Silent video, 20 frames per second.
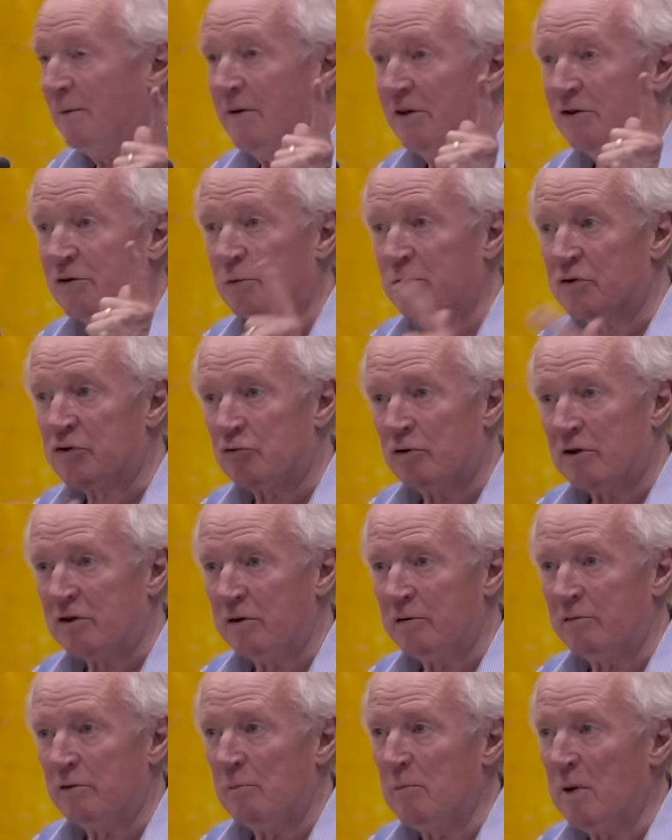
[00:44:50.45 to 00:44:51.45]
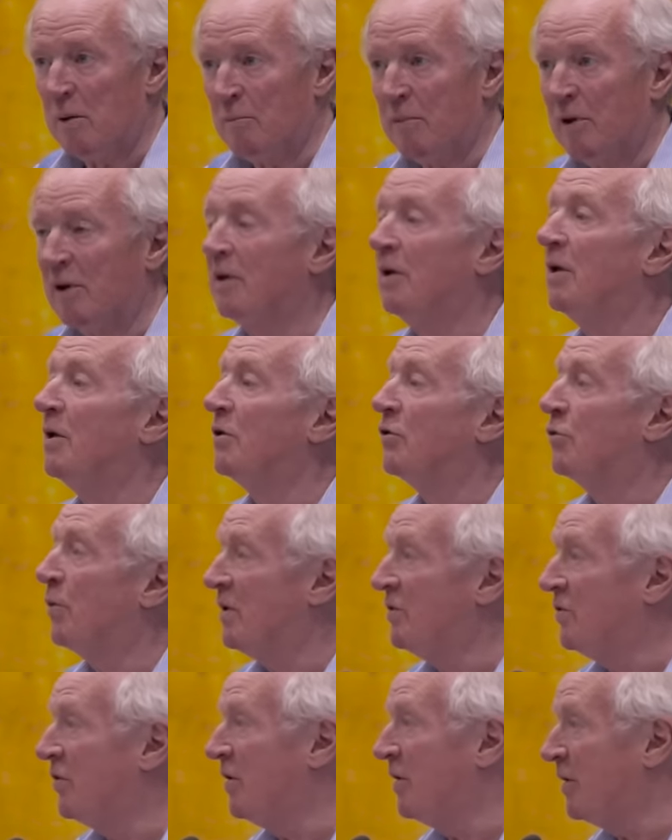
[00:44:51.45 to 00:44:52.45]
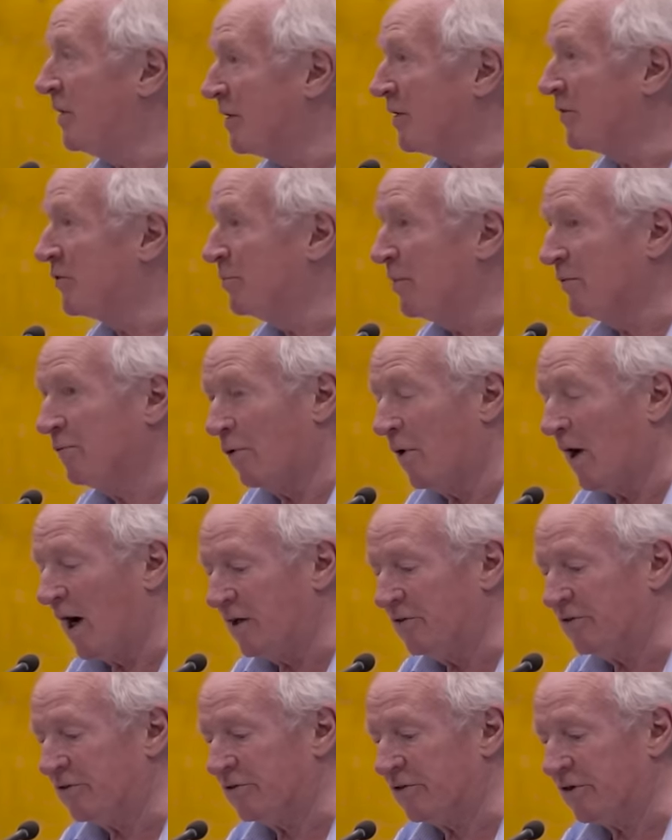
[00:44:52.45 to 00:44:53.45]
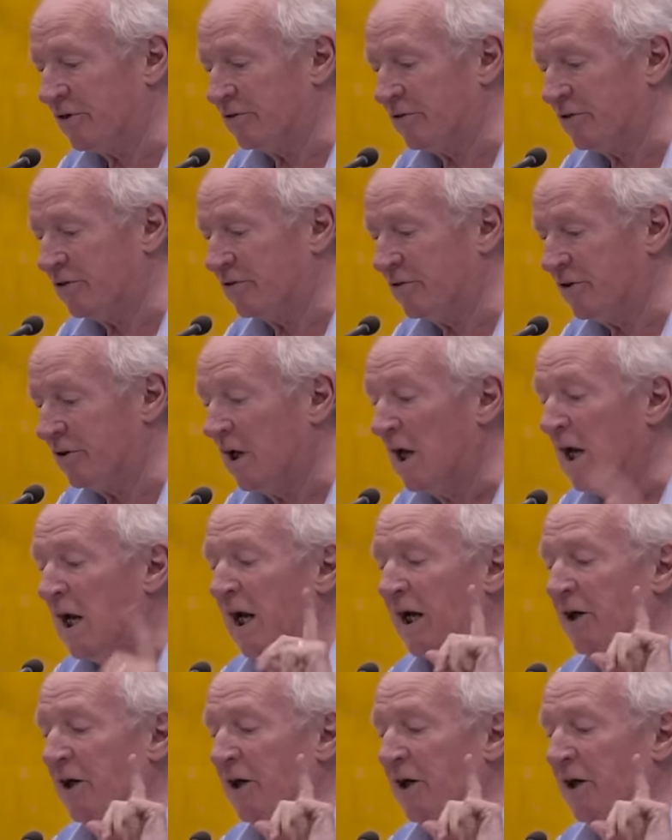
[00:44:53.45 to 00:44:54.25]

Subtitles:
This was written, remember, 20 years before ISIS existed.